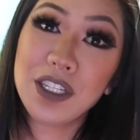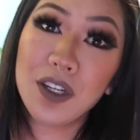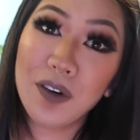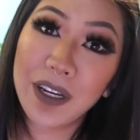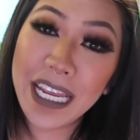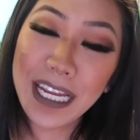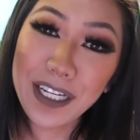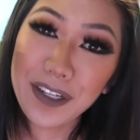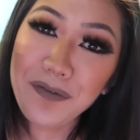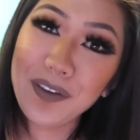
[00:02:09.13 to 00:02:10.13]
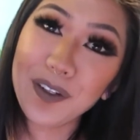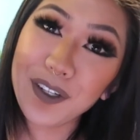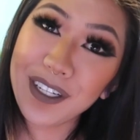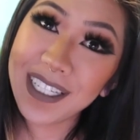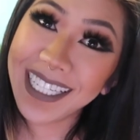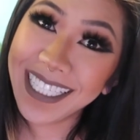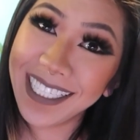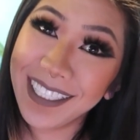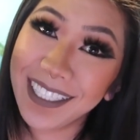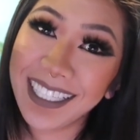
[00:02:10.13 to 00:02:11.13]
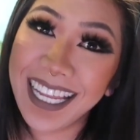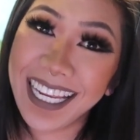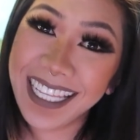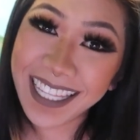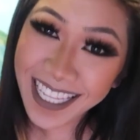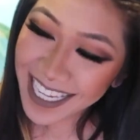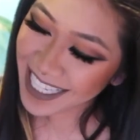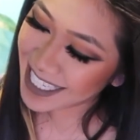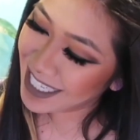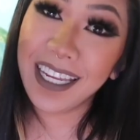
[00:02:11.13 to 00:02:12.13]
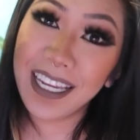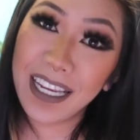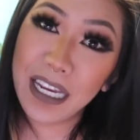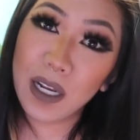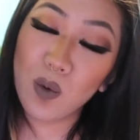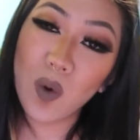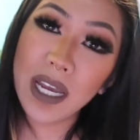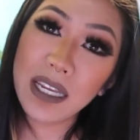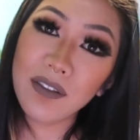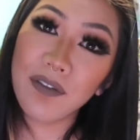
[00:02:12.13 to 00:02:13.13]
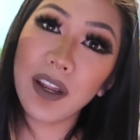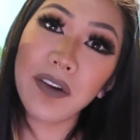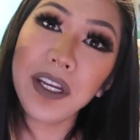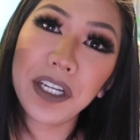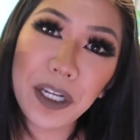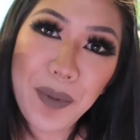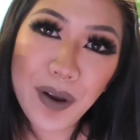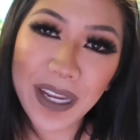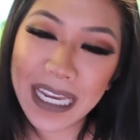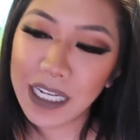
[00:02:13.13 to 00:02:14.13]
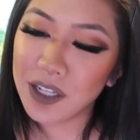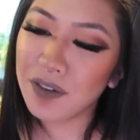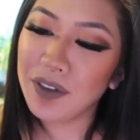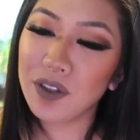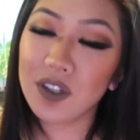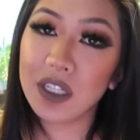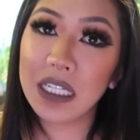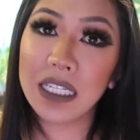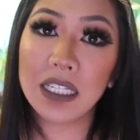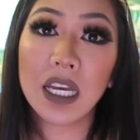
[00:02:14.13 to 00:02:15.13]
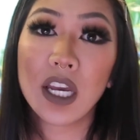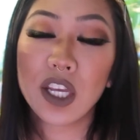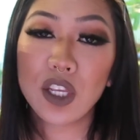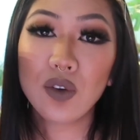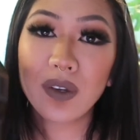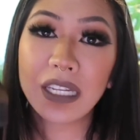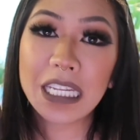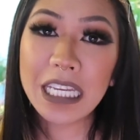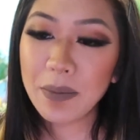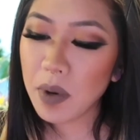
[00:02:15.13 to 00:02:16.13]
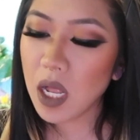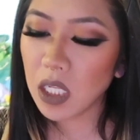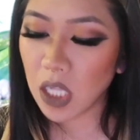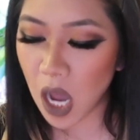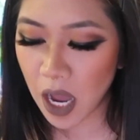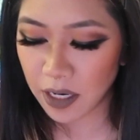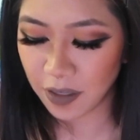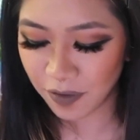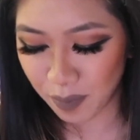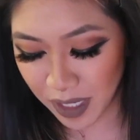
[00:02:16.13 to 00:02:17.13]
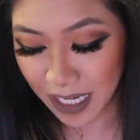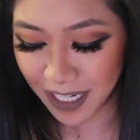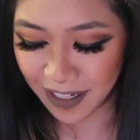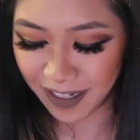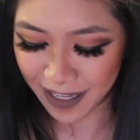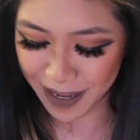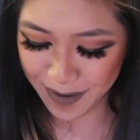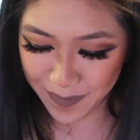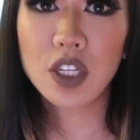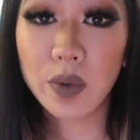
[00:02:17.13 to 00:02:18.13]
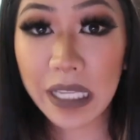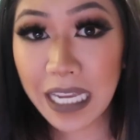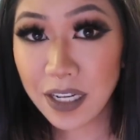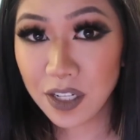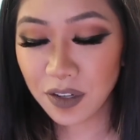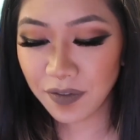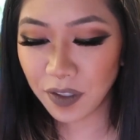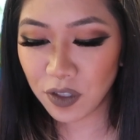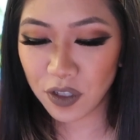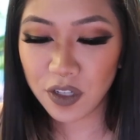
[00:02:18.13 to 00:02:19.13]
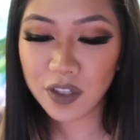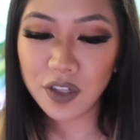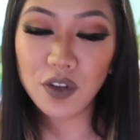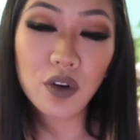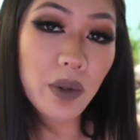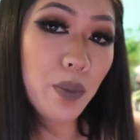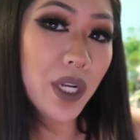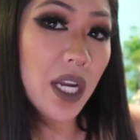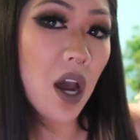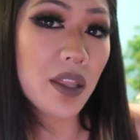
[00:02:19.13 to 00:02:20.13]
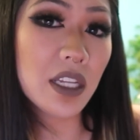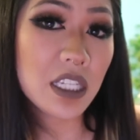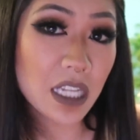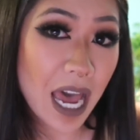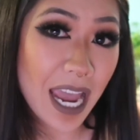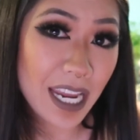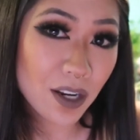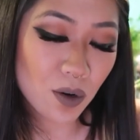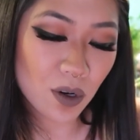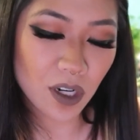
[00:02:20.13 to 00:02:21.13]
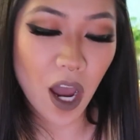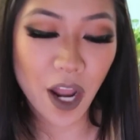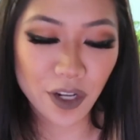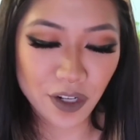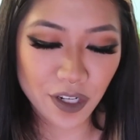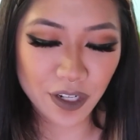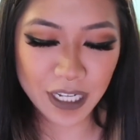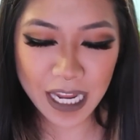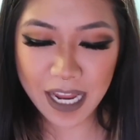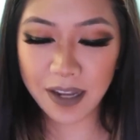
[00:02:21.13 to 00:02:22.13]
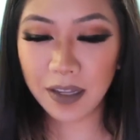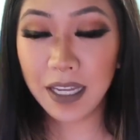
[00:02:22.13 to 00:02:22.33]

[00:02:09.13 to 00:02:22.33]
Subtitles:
So a canister filter is gonna look like this, and what is very good about canister filters is you can keep a lot of media in them. So with canister filters, you normally put it on the side or under your tank,